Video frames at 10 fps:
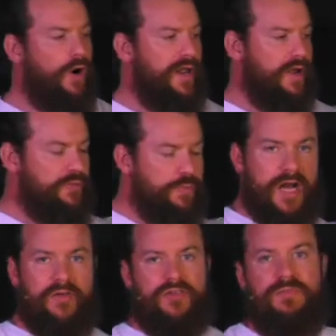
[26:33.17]
early and I was
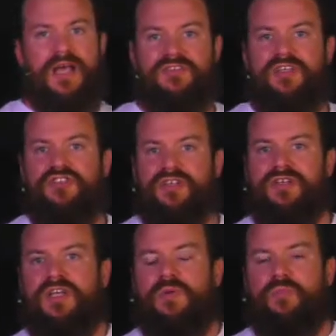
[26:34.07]
praying over his message
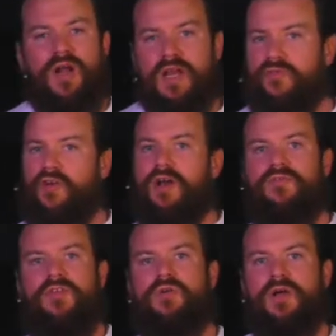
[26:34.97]
and praying for all
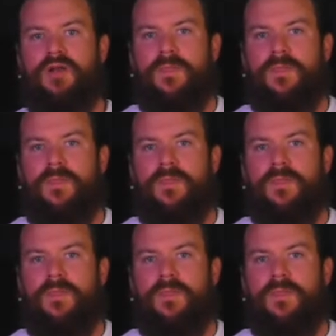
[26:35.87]
of you.